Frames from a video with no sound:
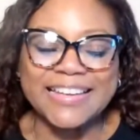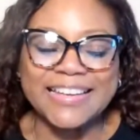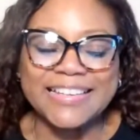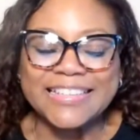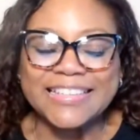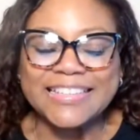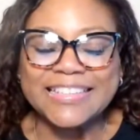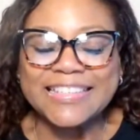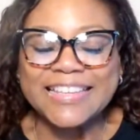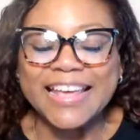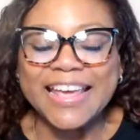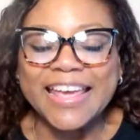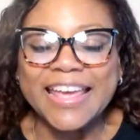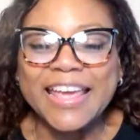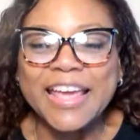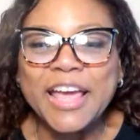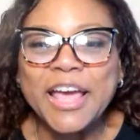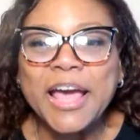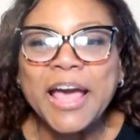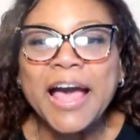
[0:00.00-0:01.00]
to say
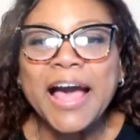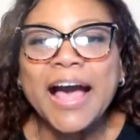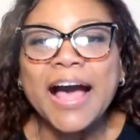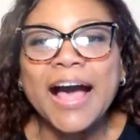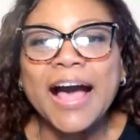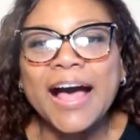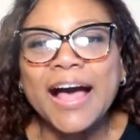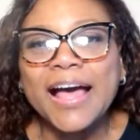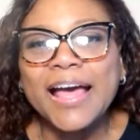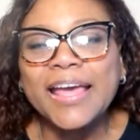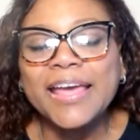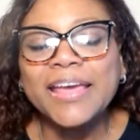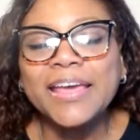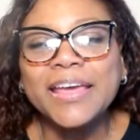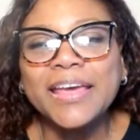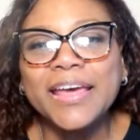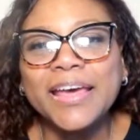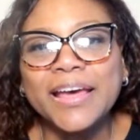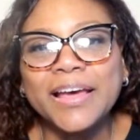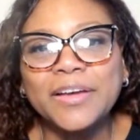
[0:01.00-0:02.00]
I
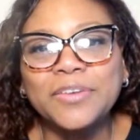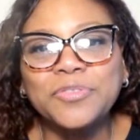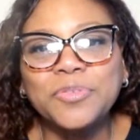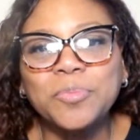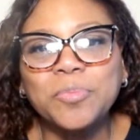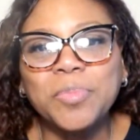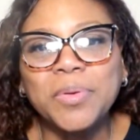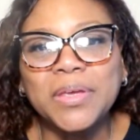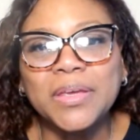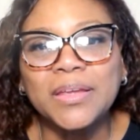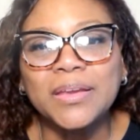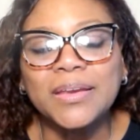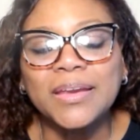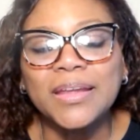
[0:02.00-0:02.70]
have been